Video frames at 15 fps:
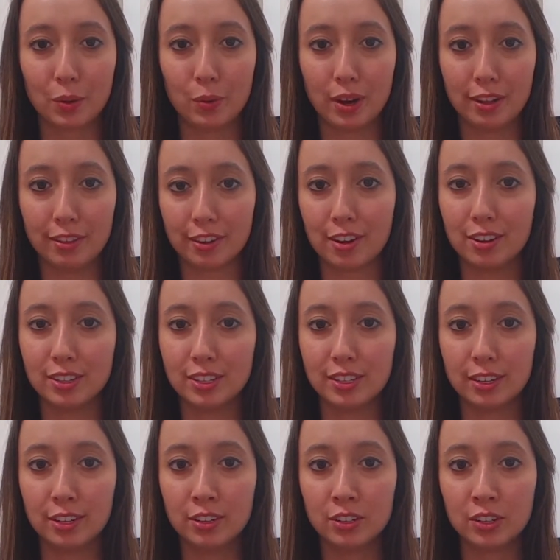Well, the
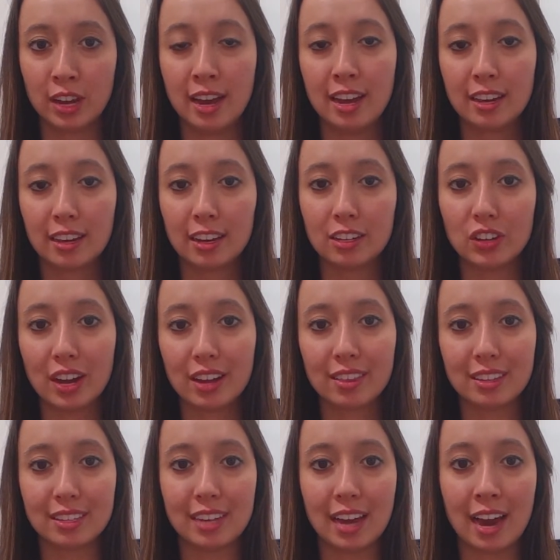concierge can check
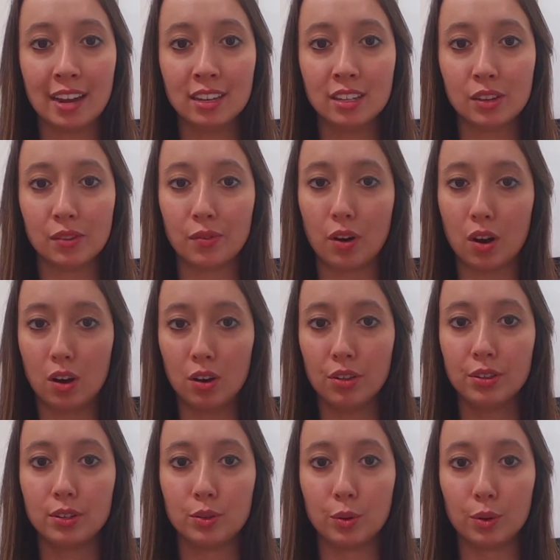the status of all
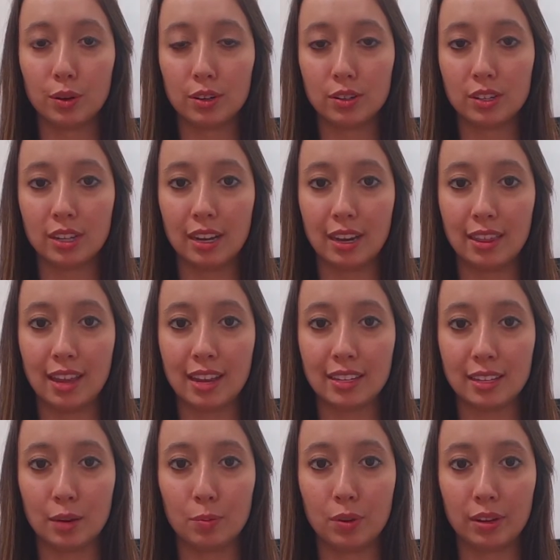the doors in that
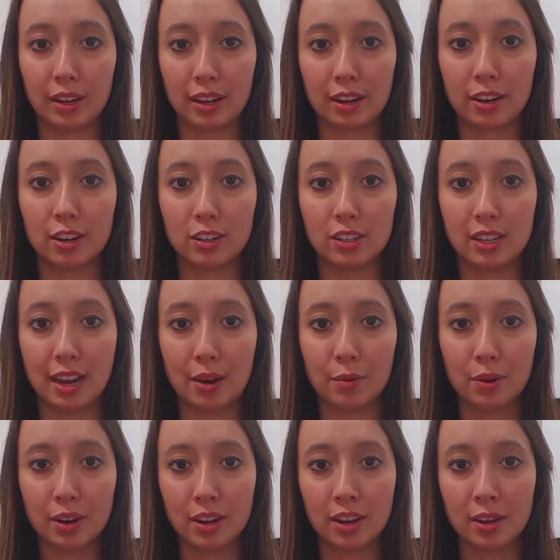sub 1 gigahertz
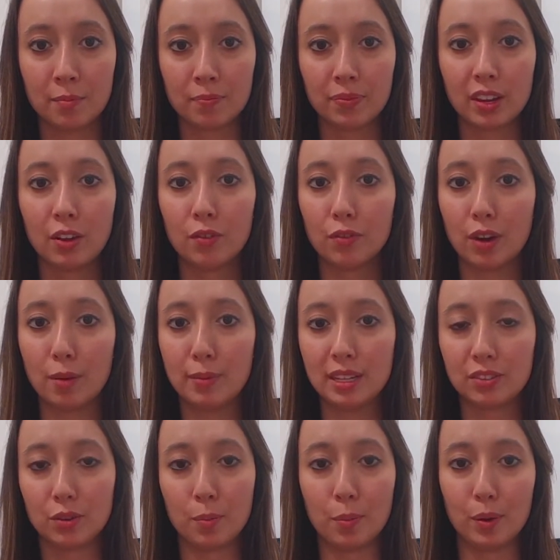network from
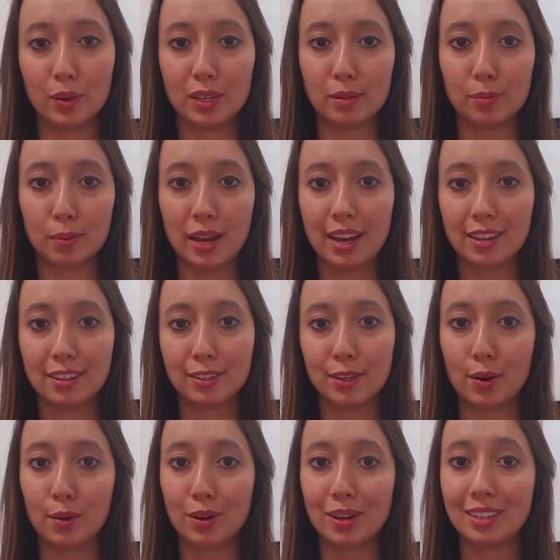his remote display,
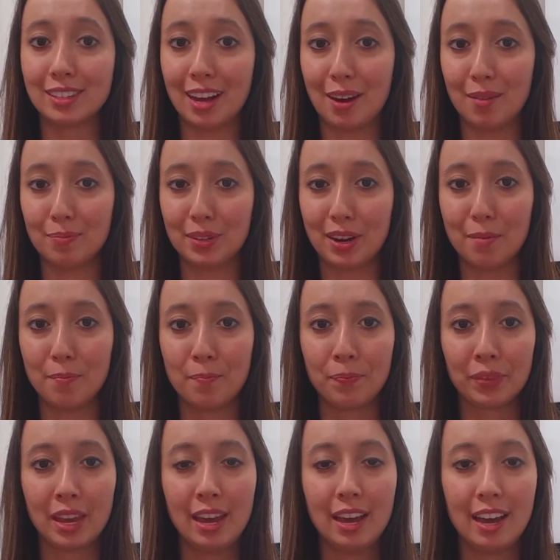so his laptop.
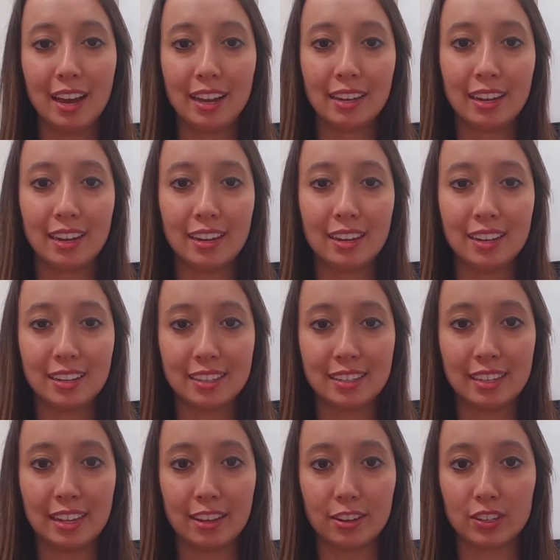And he can
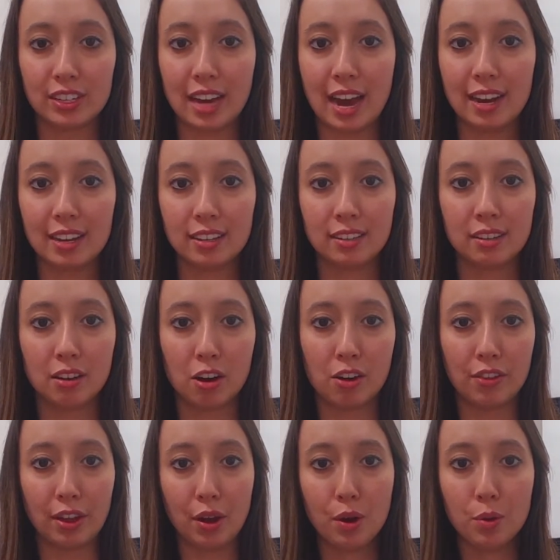see their status. Are
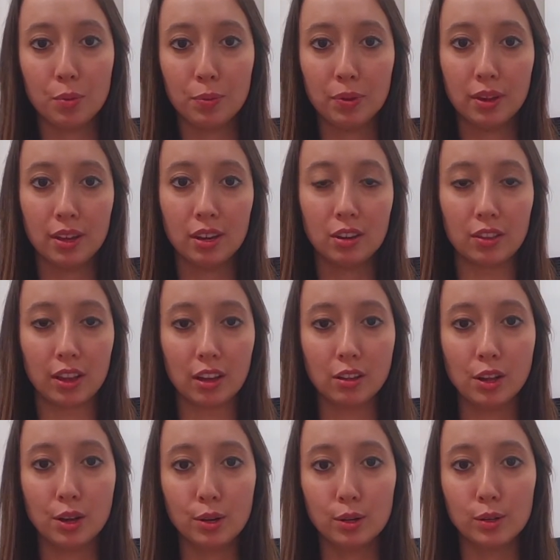they open? Are they
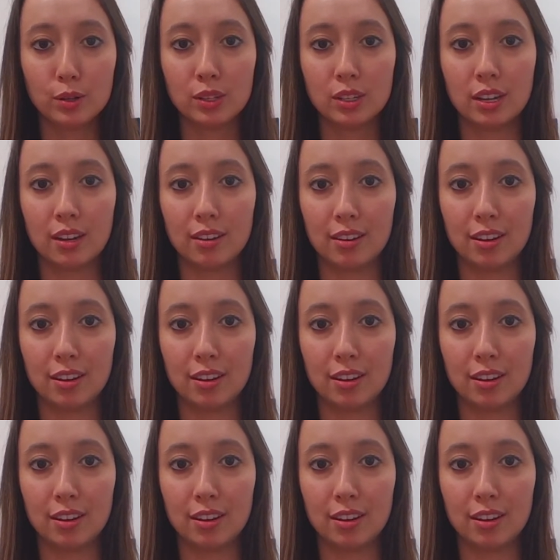closed?